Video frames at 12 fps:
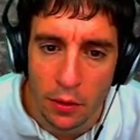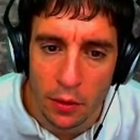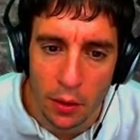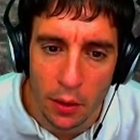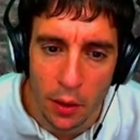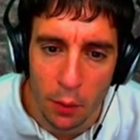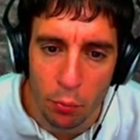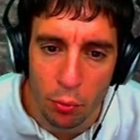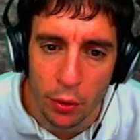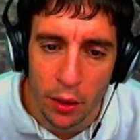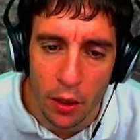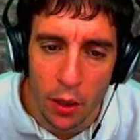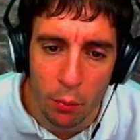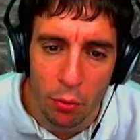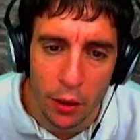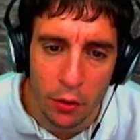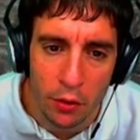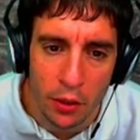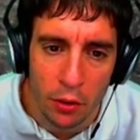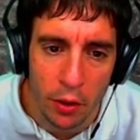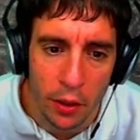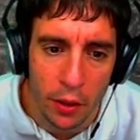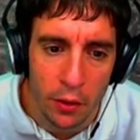It's a pretty high priority right